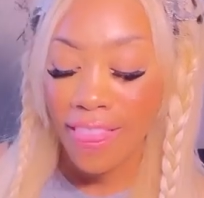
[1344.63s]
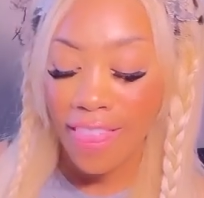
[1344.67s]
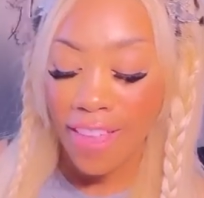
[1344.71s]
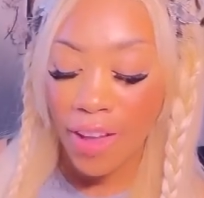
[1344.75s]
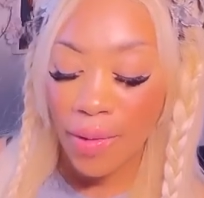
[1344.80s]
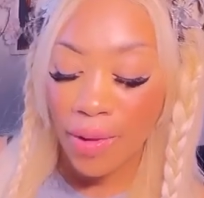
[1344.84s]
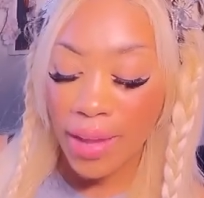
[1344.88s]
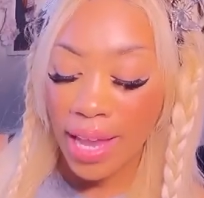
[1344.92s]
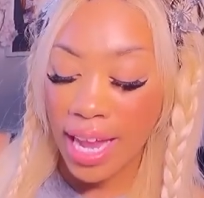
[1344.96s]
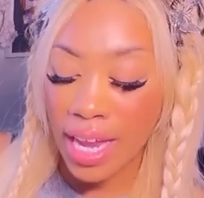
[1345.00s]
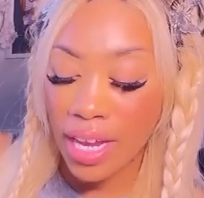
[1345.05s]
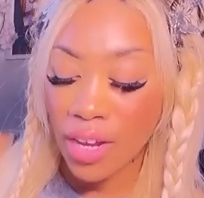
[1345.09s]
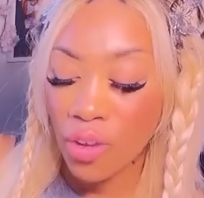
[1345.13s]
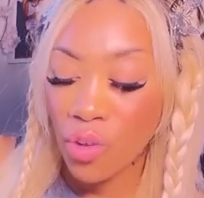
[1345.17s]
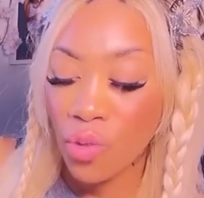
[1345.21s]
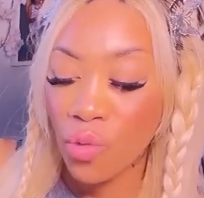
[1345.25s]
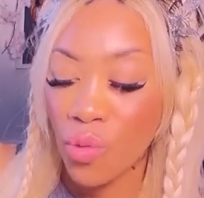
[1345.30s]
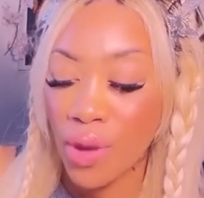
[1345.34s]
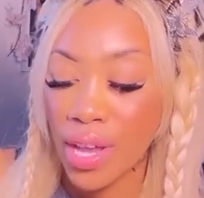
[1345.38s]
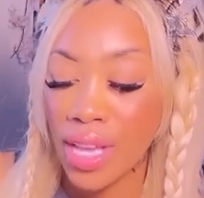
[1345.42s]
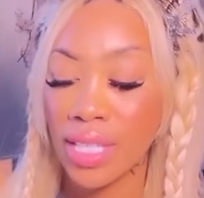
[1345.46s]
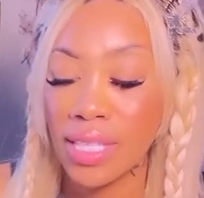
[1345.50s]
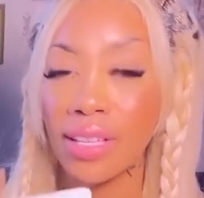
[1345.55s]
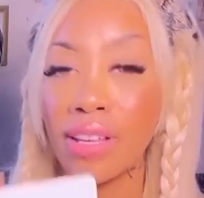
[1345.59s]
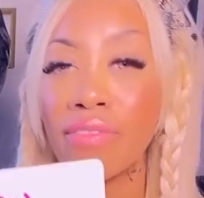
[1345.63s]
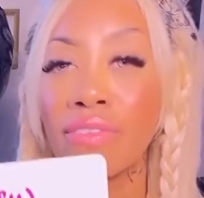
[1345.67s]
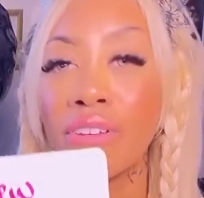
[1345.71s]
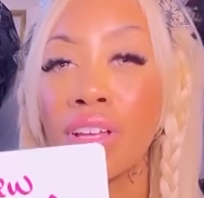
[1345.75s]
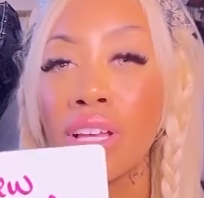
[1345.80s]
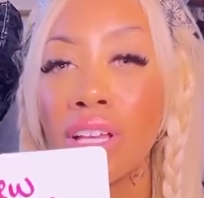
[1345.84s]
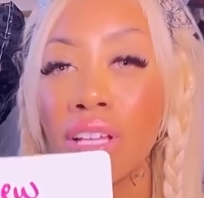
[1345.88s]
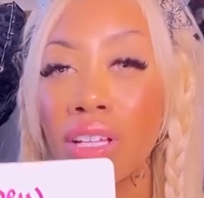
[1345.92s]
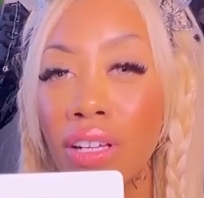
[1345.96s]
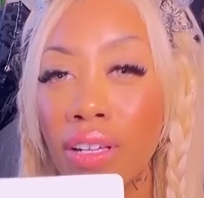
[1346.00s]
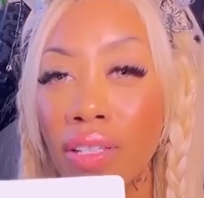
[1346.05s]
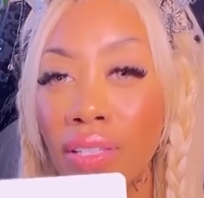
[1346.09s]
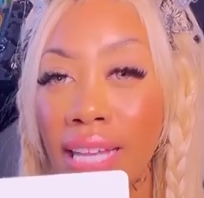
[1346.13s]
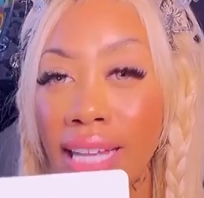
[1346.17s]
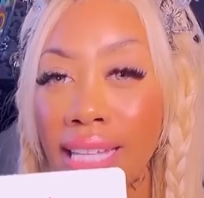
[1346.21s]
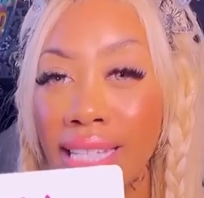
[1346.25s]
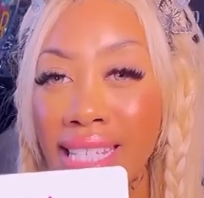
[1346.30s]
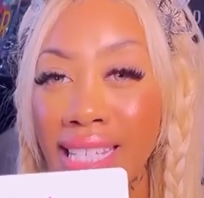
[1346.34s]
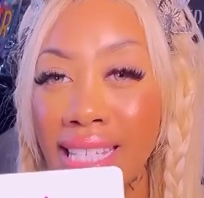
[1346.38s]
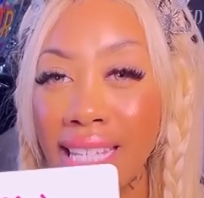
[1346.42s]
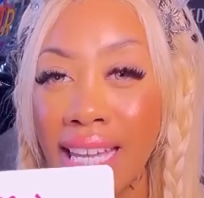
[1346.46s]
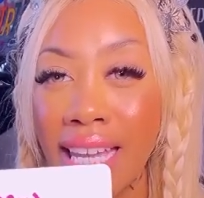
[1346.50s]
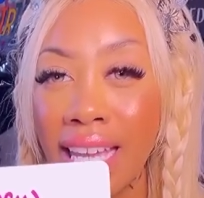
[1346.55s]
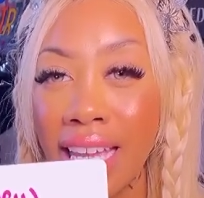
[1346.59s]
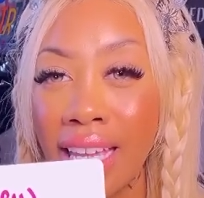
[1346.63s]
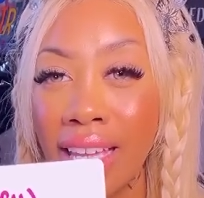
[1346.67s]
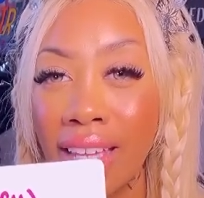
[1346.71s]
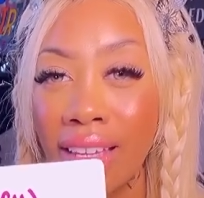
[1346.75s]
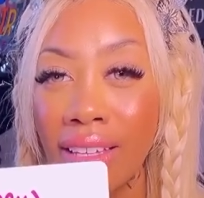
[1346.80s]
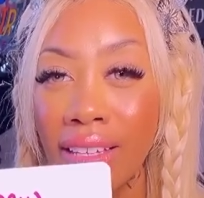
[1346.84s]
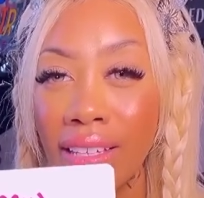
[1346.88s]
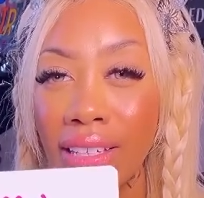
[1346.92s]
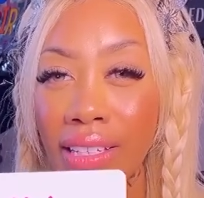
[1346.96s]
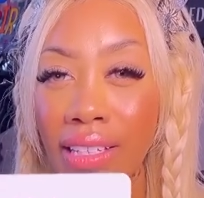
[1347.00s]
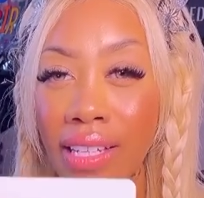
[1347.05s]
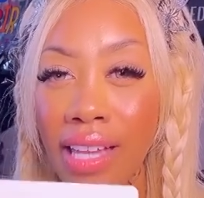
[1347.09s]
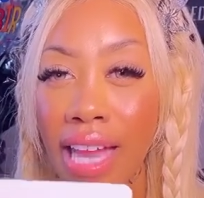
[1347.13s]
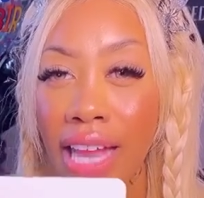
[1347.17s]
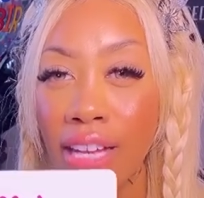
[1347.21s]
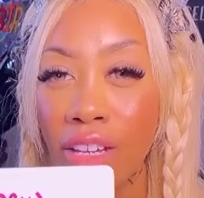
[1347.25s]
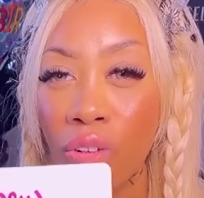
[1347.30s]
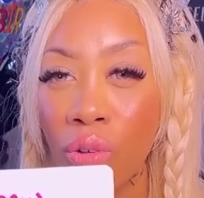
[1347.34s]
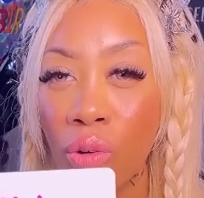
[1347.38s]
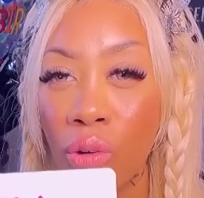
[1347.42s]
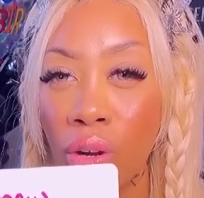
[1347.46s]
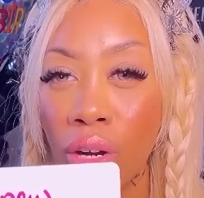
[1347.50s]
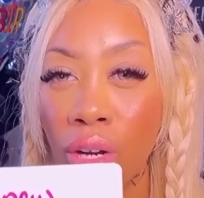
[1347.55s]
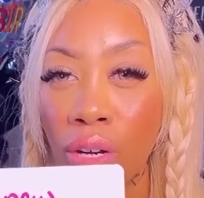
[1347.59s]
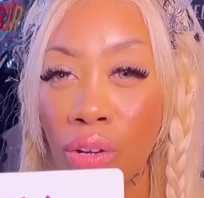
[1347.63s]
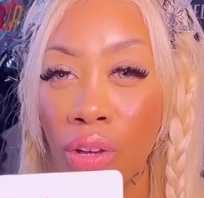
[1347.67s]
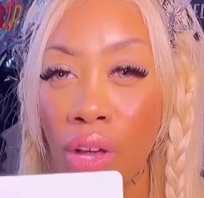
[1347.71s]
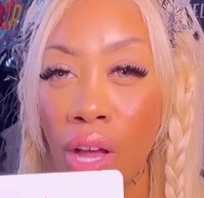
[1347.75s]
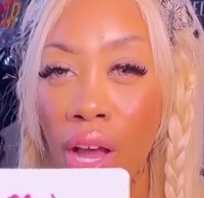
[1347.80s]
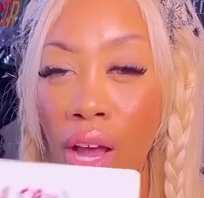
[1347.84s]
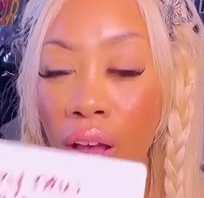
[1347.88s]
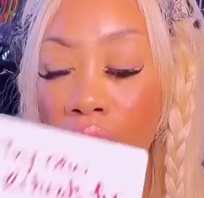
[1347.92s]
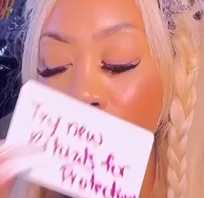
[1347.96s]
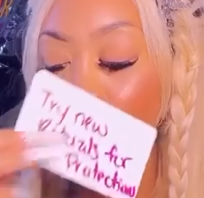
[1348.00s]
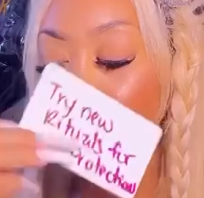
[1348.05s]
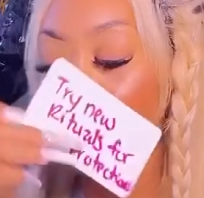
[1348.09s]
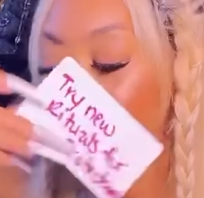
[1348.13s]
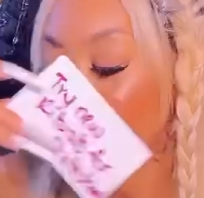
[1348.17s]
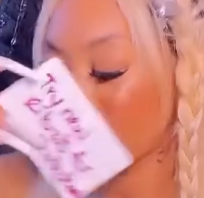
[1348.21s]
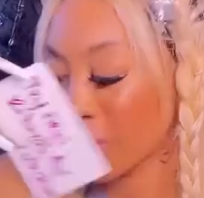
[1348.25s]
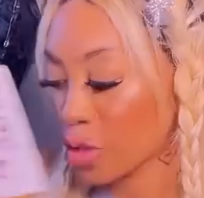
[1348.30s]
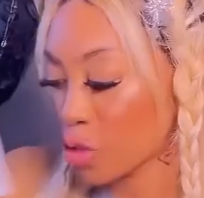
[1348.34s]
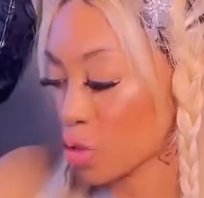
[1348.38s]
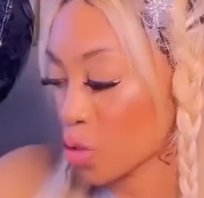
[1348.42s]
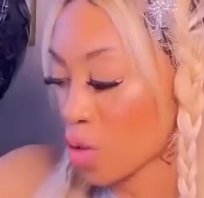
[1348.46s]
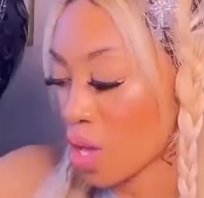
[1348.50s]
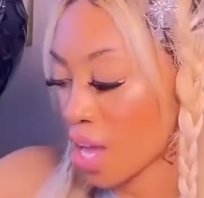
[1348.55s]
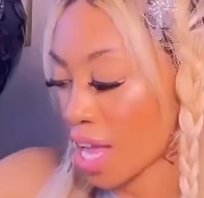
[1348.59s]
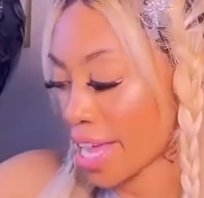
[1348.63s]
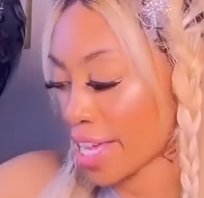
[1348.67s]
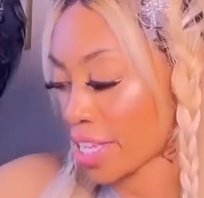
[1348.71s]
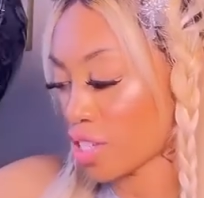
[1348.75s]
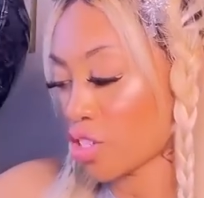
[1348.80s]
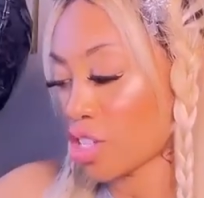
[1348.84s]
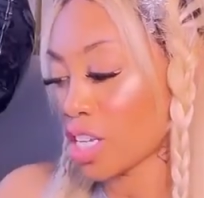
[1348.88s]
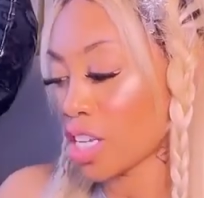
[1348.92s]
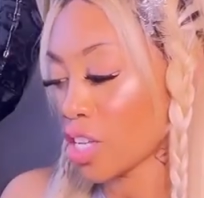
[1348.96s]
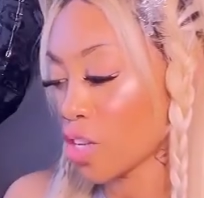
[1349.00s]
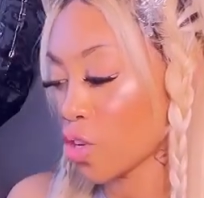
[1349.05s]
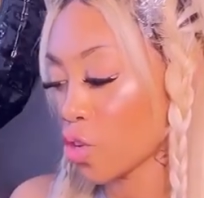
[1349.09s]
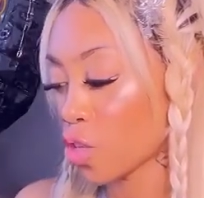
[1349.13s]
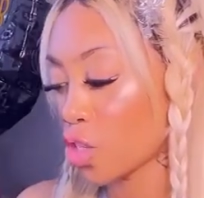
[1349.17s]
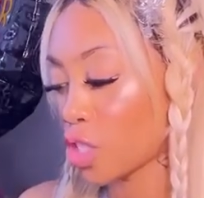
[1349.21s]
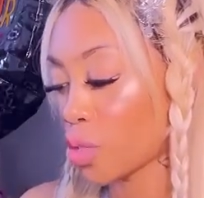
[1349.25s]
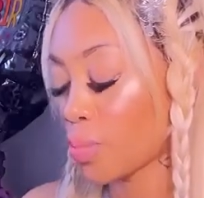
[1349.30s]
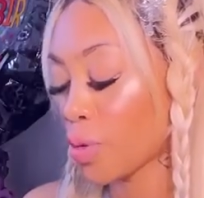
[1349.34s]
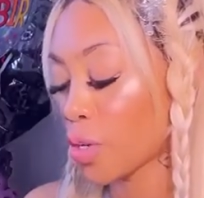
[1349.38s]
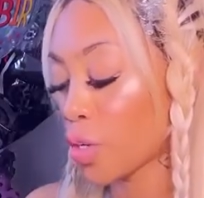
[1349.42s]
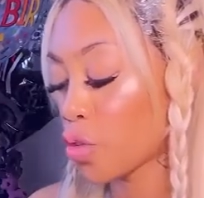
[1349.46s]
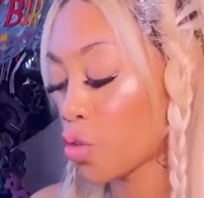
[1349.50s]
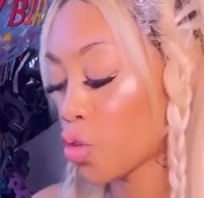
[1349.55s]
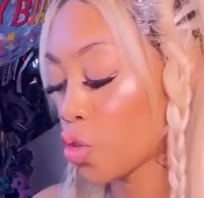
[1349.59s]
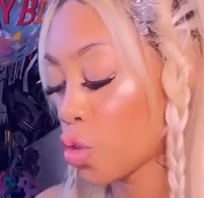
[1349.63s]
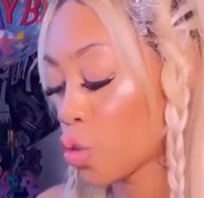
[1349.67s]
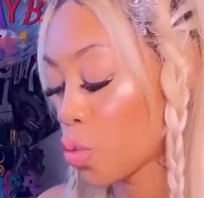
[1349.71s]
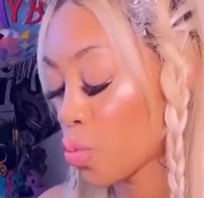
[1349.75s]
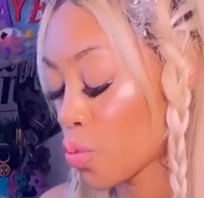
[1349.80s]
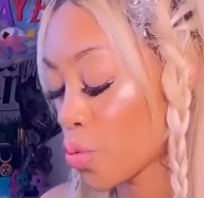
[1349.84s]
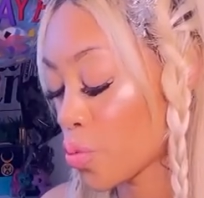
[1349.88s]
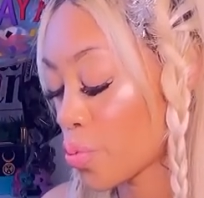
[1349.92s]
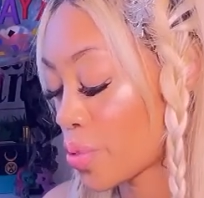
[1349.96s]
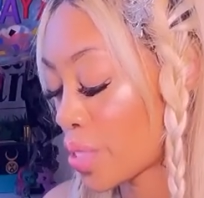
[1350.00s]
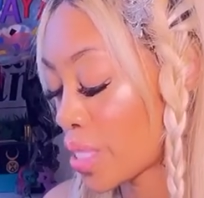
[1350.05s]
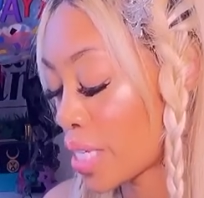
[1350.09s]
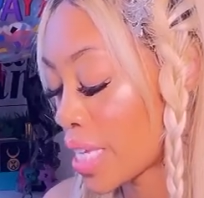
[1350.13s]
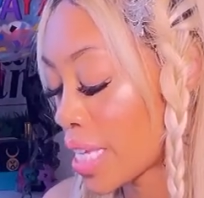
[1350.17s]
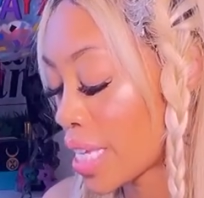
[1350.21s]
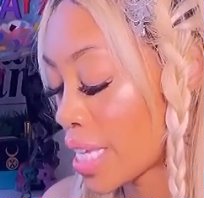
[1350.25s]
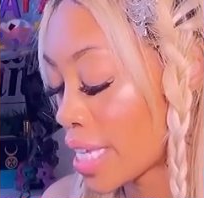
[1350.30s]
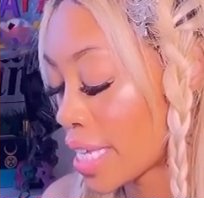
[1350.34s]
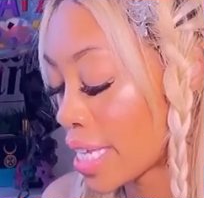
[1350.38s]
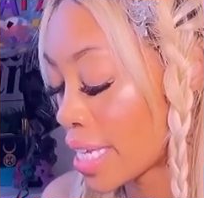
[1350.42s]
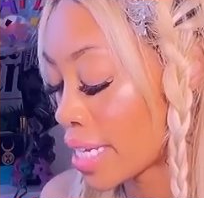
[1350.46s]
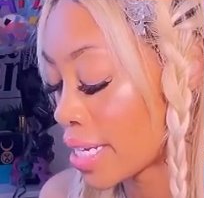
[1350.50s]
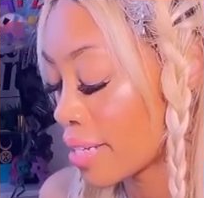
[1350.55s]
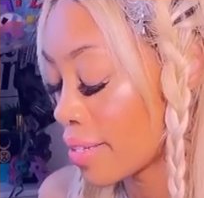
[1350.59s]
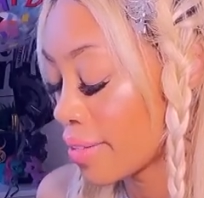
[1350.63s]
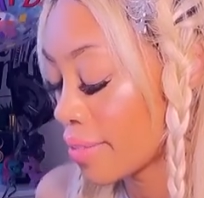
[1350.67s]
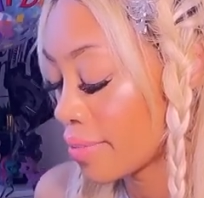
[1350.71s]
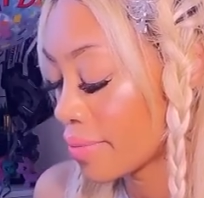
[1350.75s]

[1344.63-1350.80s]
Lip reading: okay, new ways of cleansing and your spiritual hygiene, your spiritual routine.